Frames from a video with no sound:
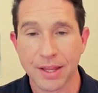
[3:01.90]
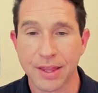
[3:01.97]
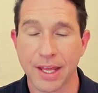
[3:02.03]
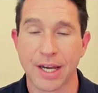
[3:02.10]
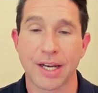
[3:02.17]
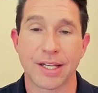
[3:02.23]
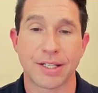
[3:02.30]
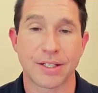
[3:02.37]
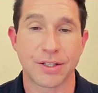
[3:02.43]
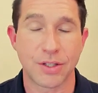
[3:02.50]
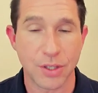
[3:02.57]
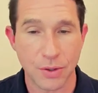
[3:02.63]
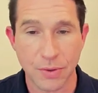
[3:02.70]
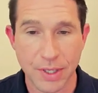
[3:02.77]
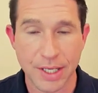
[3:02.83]
that is
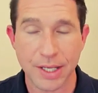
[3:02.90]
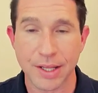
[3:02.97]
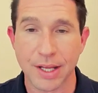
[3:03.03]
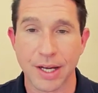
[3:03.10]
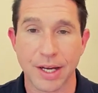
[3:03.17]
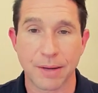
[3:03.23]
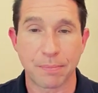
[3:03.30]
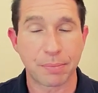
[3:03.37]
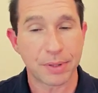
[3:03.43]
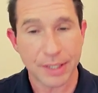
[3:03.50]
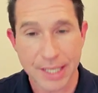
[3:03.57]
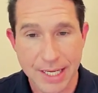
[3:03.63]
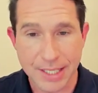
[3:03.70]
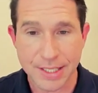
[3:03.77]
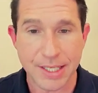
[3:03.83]
doing the
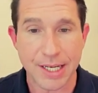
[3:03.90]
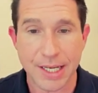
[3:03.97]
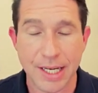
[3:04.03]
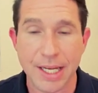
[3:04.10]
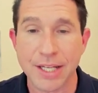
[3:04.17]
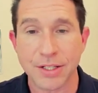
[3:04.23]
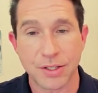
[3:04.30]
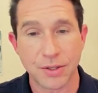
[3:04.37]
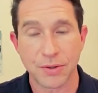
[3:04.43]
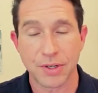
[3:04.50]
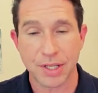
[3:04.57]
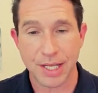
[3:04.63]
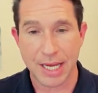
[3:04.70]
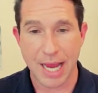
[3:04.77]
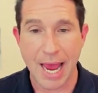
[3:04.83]
pleasing is
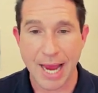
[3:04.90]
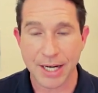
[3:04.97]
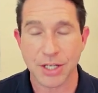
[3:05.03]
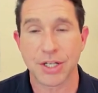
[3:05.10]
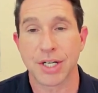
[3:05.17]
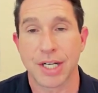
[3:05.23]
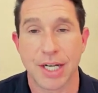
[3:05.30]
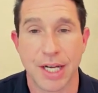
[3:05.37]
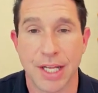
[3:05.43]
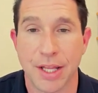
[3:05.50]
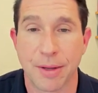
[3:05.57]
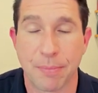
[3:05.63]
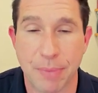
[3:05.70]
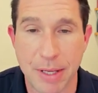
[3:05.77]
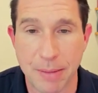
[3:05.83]
doing the action, and
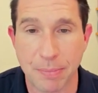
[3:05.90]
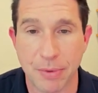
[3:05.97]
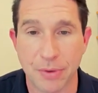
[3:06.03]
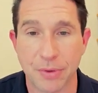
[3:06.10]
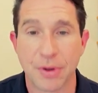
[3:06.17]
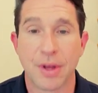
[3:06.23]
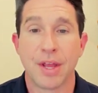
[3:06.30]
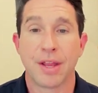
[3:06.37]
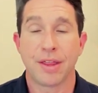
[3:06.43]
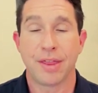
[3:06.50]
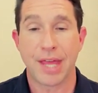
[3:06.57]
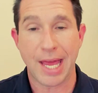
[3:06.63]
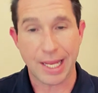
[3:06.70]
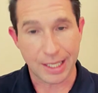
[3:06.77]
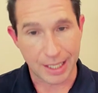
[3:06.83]
the people
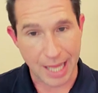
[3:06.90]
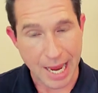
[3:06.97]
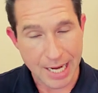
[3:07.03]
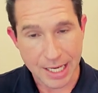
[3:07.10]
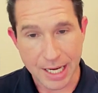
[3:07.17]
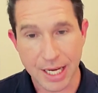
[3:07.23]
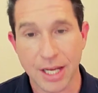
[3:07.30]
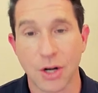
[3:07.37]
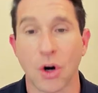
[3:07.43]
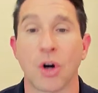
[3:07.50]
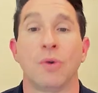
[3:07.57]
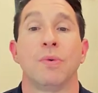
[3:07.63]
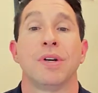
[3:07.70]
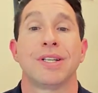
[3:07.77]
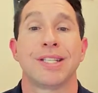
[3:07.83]
that like it are
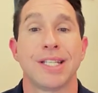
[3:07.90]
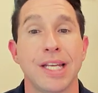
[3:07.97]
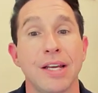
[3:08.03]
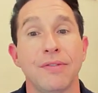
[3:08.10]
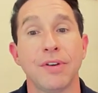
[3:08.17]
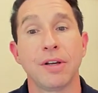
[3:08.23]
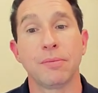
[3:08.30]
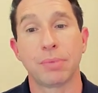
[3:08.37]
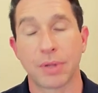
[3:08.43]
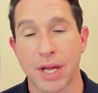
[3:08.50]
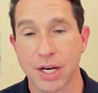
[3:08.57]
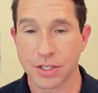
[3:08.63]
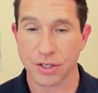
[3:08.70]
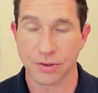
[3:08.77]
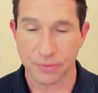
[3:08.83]
receiving
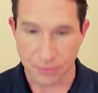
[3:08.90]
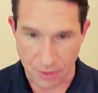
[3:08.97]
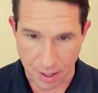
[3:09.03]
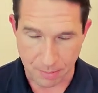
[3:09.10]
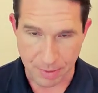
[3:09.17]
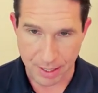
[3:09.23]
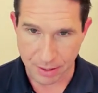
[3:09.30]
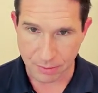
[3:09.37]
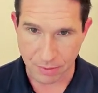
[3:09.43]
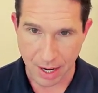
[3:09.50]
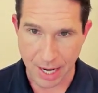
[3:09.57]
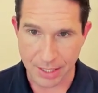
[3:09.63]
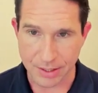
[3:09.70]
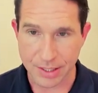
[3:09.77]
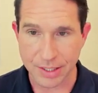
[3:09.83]
pleasure from it,
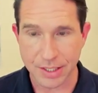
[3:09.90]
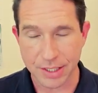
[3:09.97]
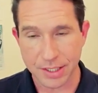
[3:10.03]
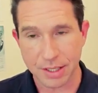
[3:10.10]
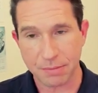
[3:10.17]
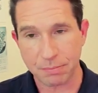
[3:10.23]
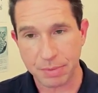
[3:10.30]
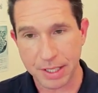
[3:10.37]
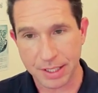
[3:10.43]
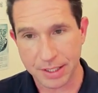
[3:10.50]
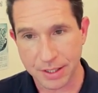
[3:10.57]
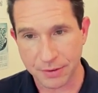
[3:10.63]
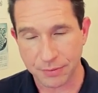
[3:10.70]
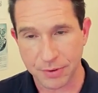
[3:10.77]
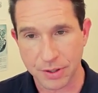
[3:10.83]
right? This is the big
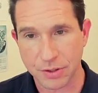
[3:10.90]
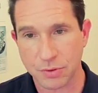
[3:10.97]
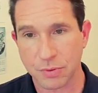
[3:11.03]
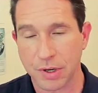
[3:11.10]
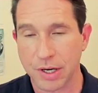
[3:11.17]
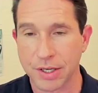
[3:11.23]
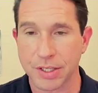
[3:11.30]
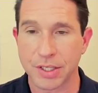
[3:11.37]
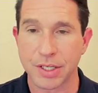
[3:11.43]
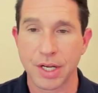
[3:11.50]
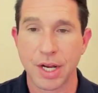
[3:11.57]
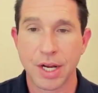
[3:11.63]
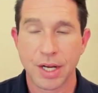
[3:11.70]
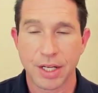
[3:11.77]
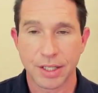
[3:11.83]
difference where it's
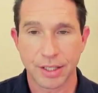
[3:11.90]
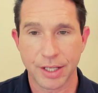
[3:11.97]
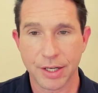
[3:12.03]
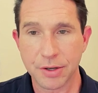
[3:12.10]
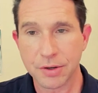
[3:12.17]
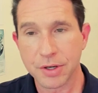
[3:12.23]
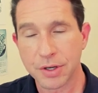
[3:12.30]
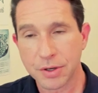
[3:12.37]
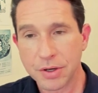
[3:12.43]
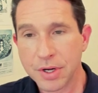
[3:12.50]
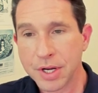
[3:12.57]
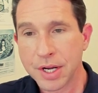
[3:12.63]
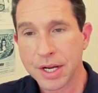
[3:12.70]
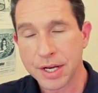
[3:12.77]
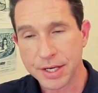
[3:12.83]
literal
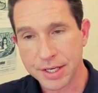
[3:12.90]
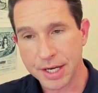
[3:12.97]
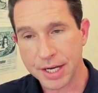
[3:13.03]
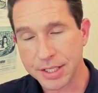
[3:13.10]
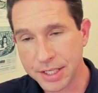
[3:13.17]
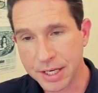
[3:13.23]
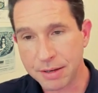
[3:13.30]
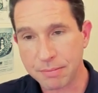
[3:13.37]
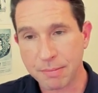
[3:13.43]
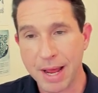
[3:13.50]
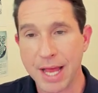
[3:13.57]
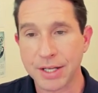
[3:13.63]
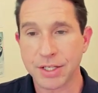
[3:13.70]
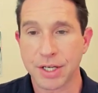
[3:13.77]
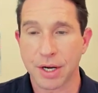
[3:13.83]
doesn't
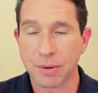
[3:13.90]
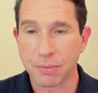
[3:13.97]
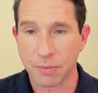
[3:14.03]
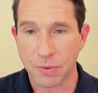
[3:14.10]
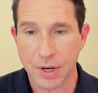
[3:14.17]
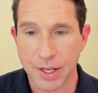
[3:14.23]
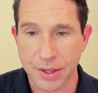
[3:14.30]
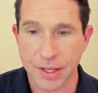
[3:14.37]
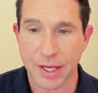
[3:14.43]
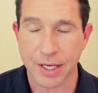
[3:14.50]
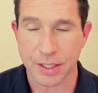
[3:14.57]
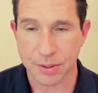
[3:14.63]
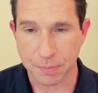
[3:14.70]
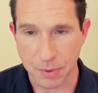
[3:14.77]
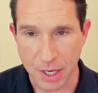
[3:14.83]
match up with
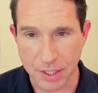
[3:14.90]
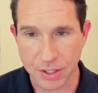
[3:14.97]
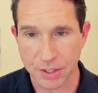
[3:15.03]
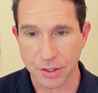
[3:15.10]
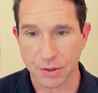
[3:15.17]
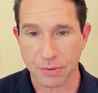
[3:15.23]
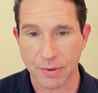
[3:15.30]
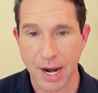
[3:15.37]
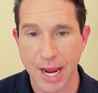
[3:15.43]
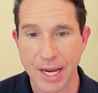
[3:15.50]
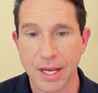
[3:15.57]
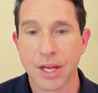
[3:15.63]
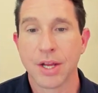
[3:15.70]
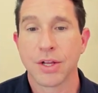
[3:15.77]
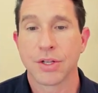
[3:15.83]
expressional,
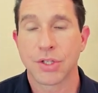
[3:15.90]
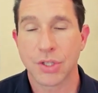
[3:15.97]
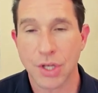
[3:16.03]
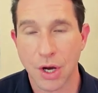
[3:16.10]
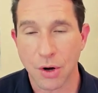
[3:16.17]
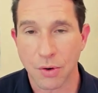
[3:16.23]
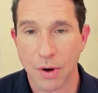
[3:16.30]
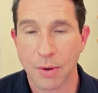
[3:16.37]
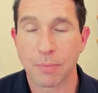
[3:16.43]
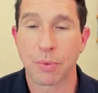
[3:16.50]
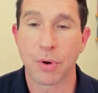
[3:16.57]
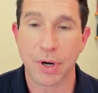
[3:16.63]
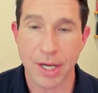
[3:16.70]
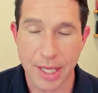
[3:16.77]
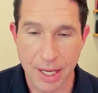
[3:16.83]
right? So,
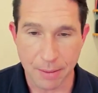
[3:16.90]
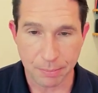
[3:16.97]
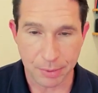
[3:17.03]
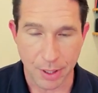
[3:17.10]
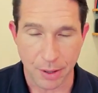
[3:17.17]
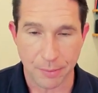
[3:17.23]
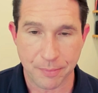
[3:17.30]
por ejemplo,